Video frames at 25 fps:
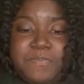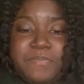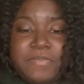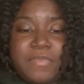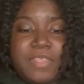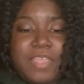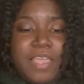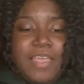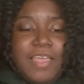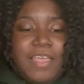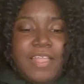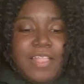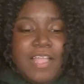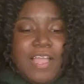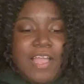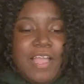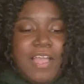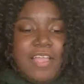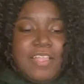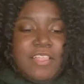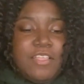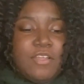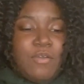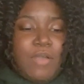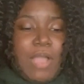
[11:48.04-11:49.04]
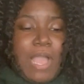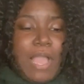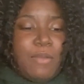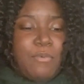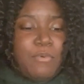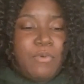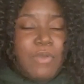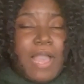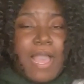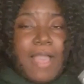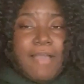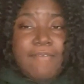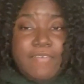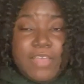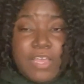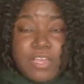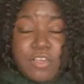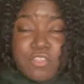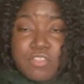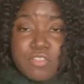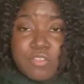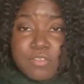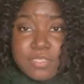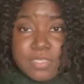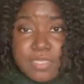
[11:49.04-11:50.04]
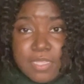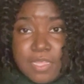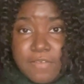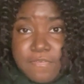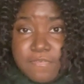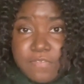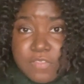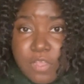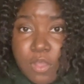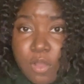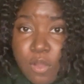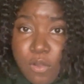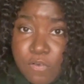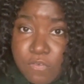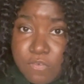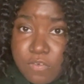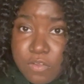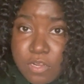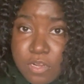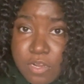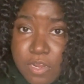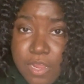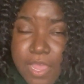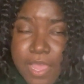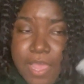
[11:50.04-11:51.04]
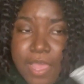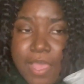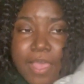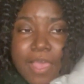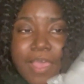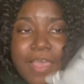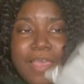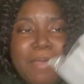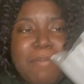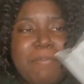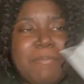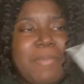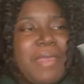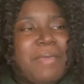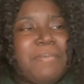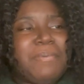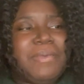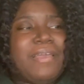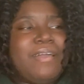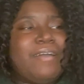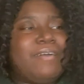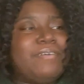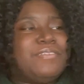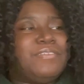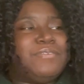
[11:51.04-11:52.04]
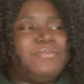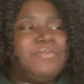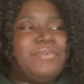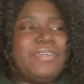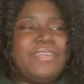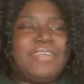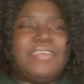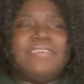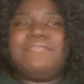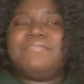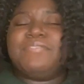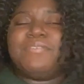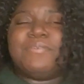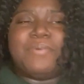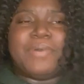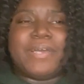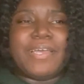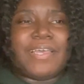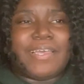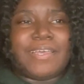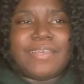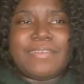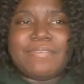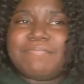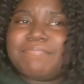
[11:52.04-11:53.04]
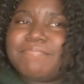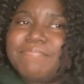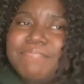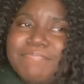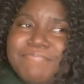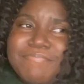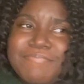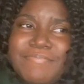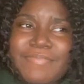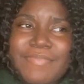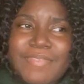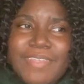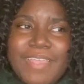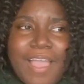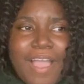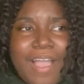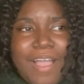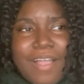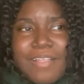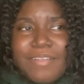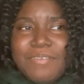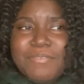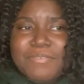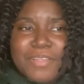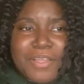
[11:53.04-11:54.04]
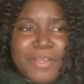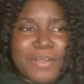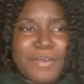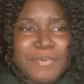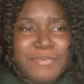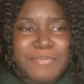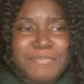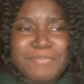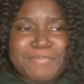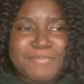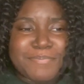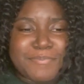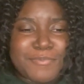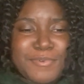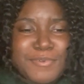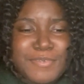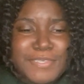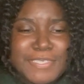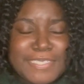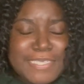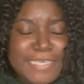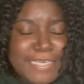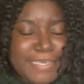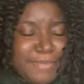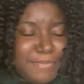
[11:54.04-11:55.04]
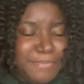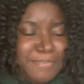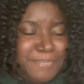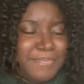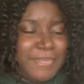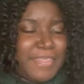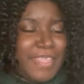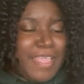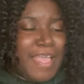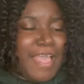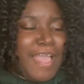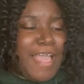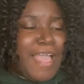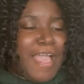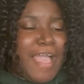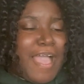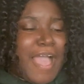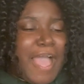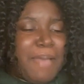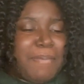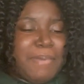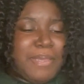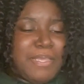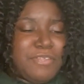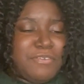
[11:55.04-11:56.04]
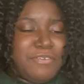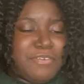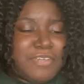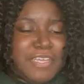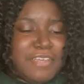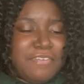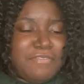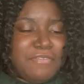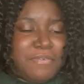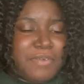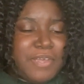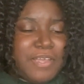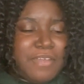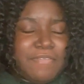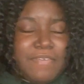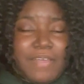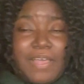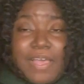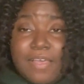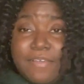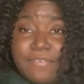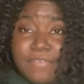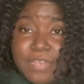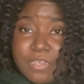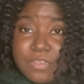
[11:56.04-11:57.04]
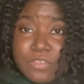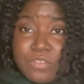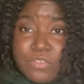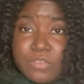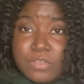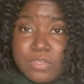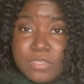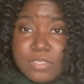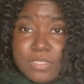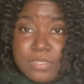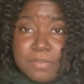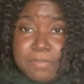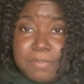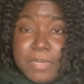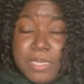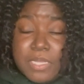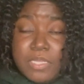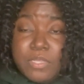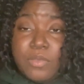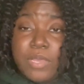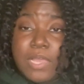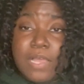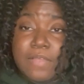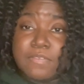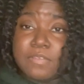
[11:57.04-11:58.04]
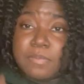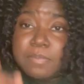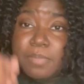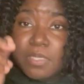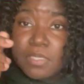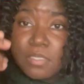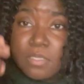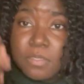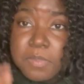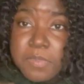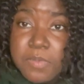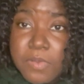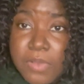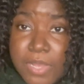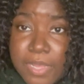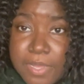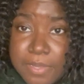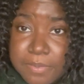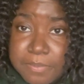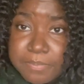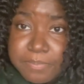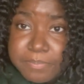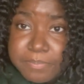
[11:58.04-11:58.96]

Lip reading: and I know I will have extras left over, and maybe I'll do a giveaway. I don't know, we'll see. I may do a giveaway if I have extras, but you have to be subscribed.